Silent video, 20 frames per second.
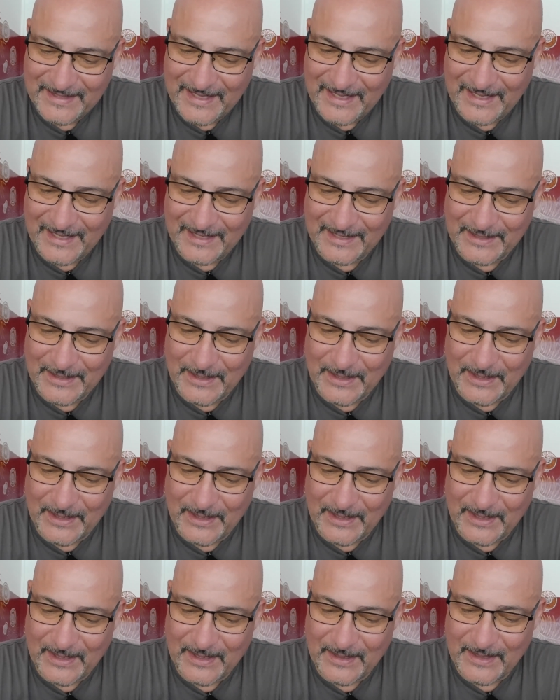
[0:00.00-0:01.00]

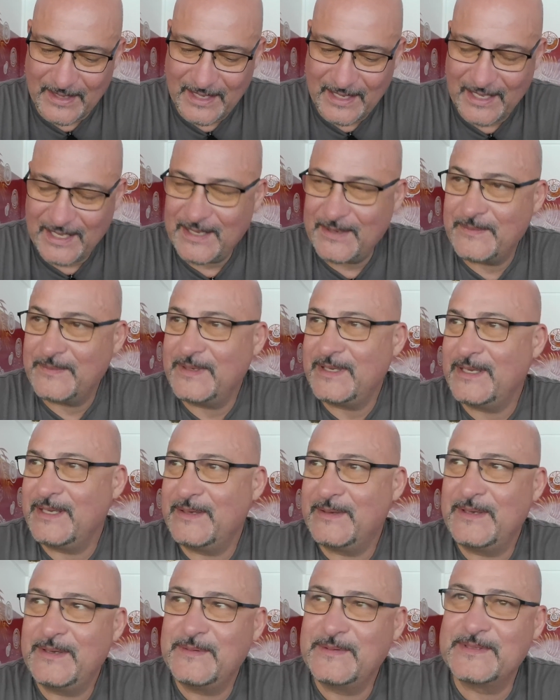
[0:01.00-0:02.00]
And he
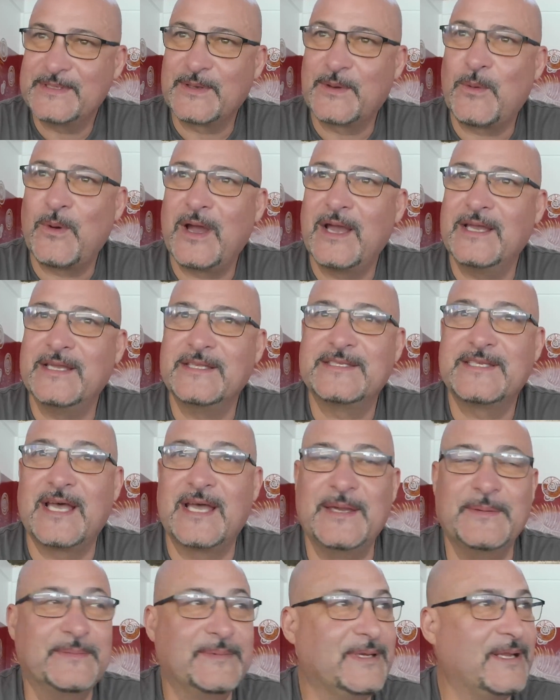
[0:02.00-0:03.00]
was a quiet
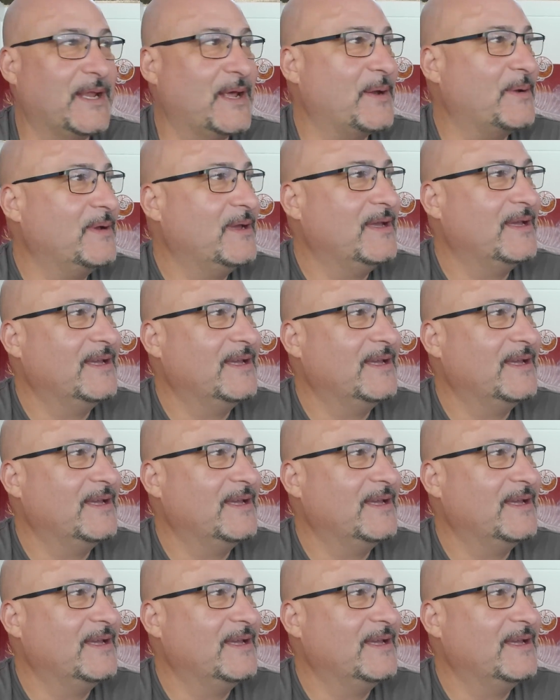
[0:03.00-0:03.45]
type, you know.